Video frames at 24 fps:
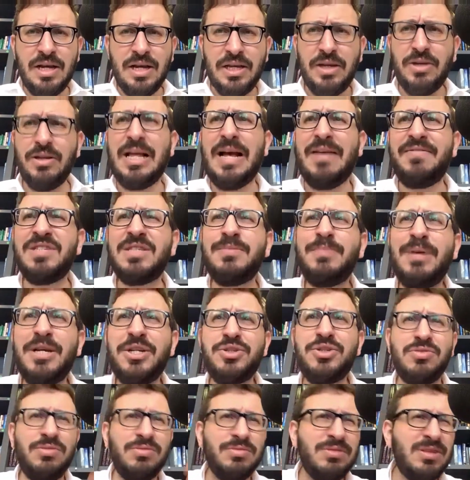you'll have
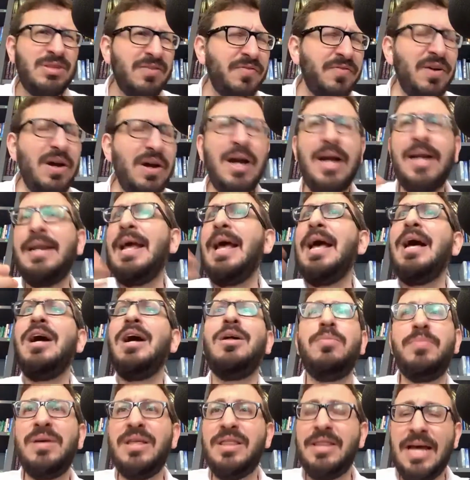special divine
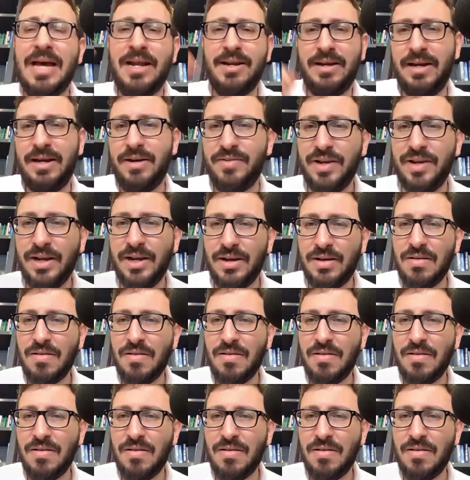help in that area.